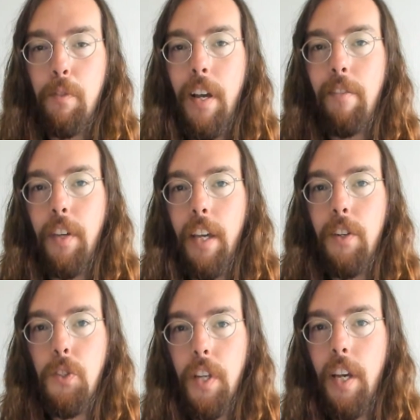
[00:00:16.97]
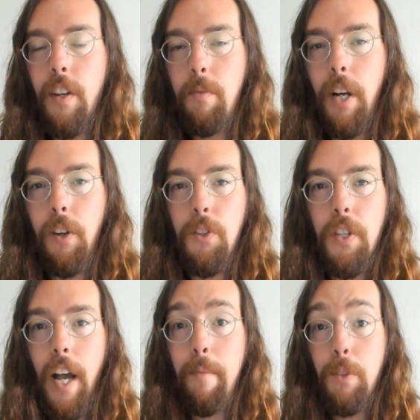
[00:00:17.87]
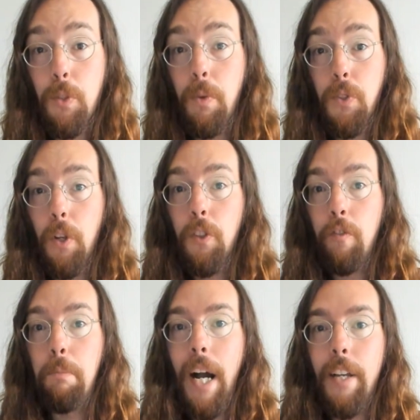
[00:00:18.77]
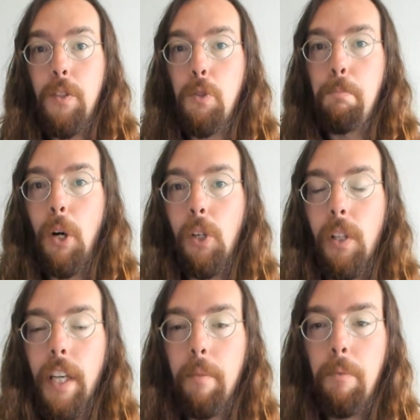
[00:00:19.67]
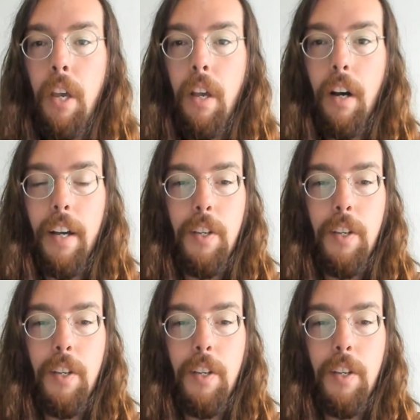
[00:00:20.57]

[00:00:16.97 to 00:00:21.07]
of Afghanistan in record time as the result of Biden's bungling uh,